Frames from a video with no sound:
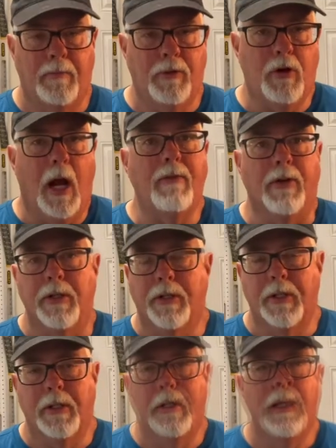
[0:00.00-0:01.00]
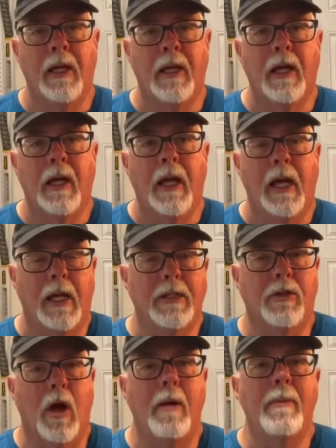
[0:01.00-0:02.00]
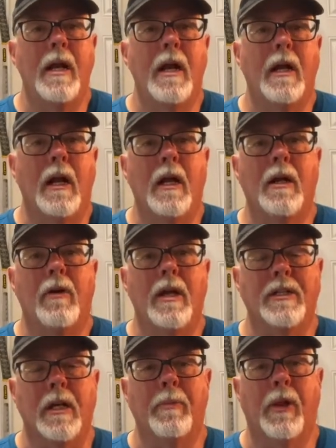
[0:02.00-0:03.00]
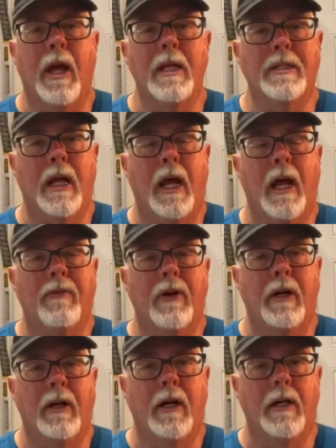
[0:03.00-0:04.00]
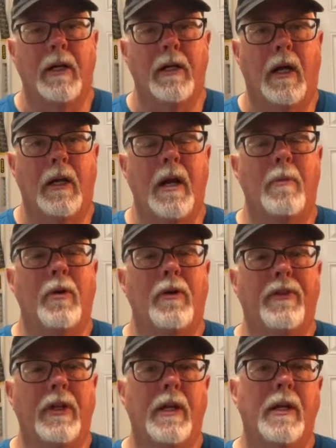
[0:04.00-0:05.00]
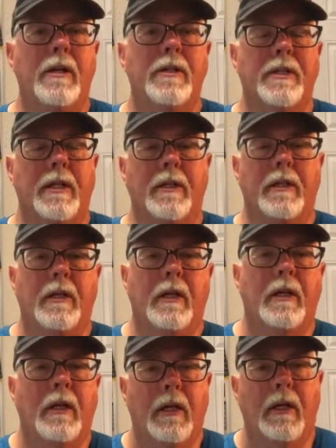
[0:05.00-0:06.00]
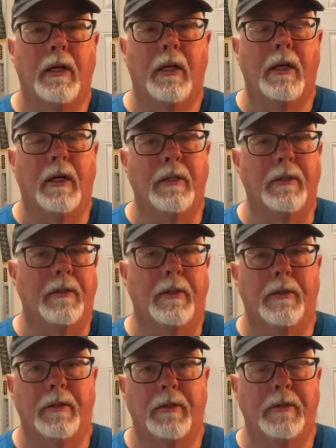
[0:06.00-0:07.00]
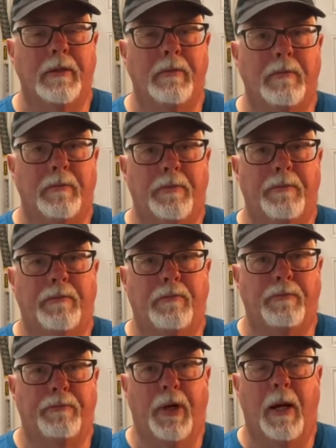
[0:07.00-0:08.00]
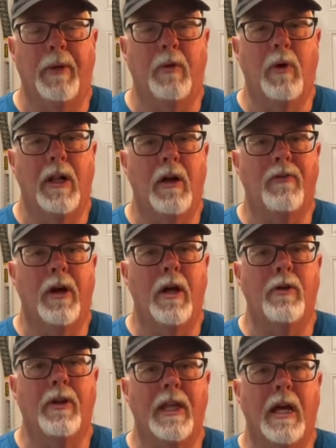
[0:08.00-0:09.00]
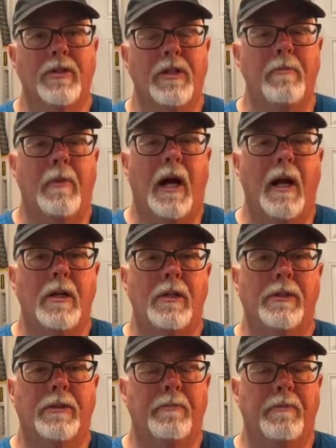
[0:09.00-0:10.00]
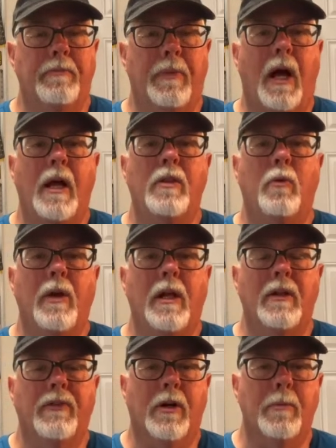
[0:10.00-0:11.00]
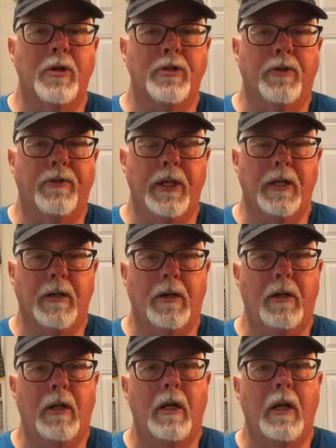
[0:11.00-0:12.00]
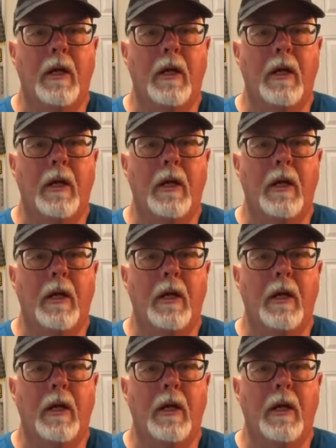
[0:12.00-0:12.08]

drivers. And so I'm in an interesting place. I have a number of years and probably well over 100,000 miles behind the wheel of a commercial vehicle,